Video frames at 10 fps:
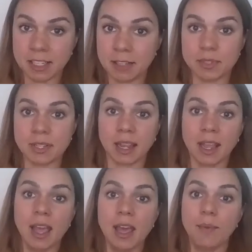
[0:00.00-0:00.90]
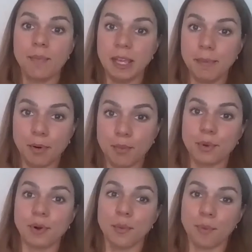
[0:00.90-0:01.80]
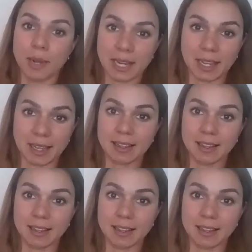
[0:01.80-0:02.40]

Like, people were winning.